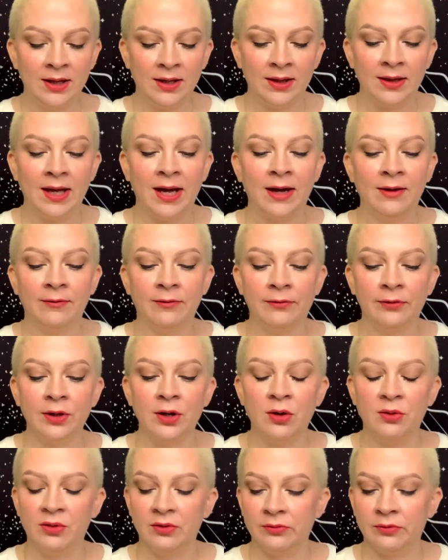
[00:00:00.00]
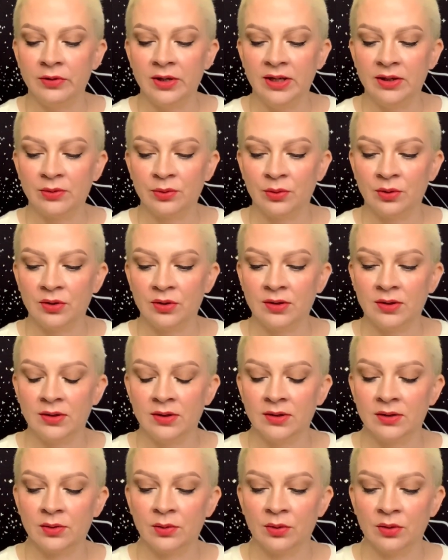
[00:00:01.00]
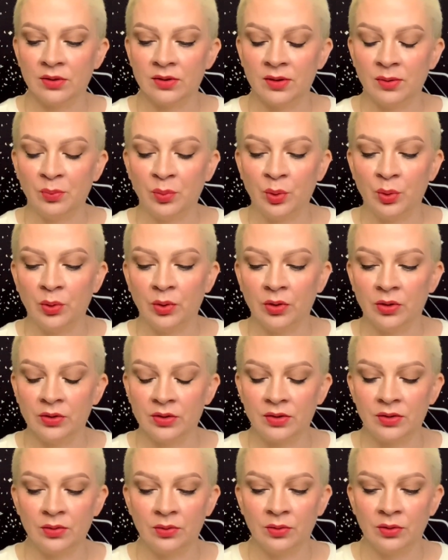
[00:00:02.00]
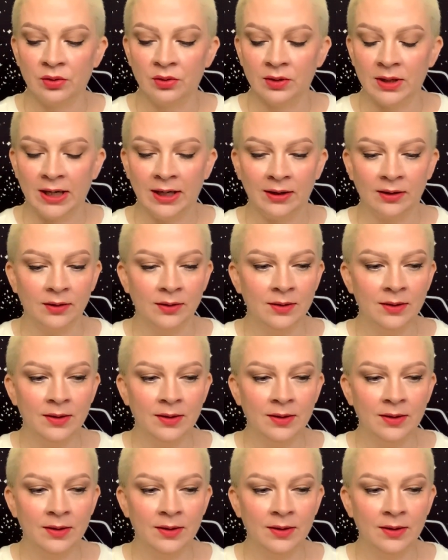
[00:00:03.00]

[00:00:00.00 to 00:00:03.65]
That flow of resources or support, or like